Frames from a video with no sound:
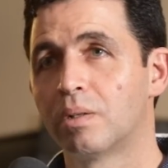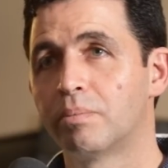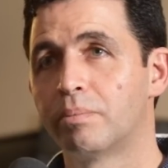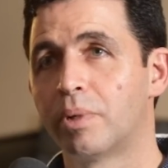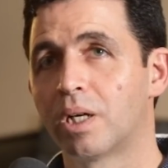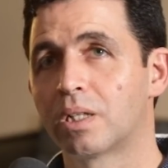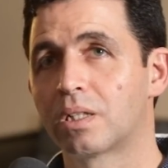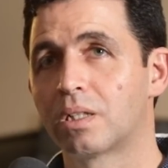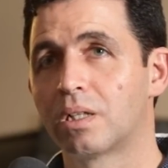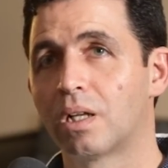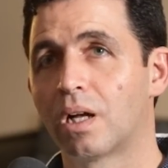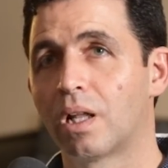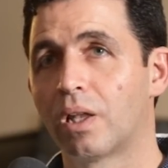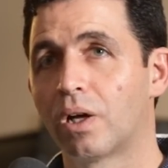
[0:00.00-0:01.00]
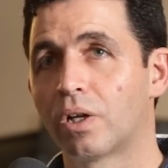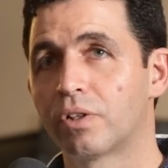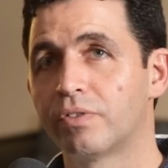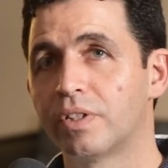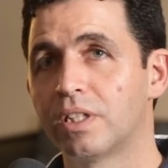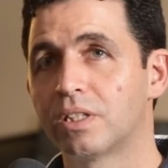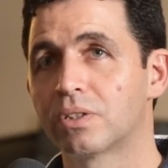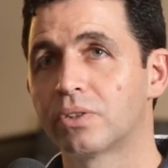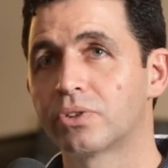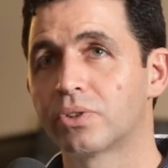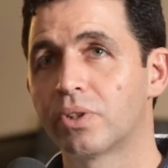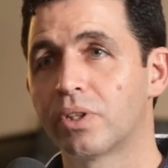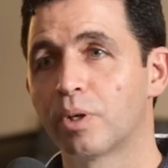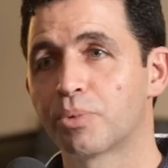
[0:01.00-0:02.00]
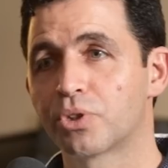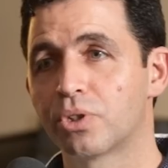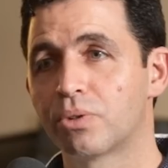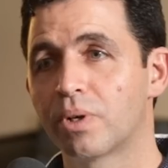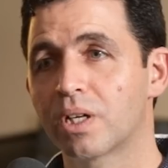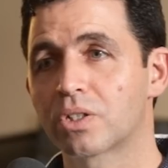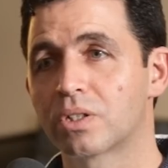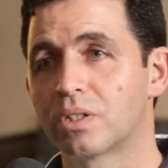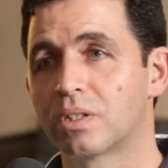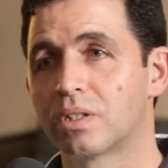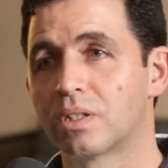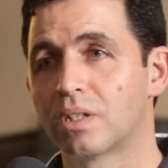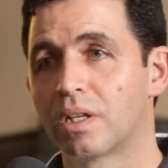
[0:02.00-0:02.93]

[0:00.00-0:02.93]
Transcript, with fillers: but a lot of it is also in the opposite direction.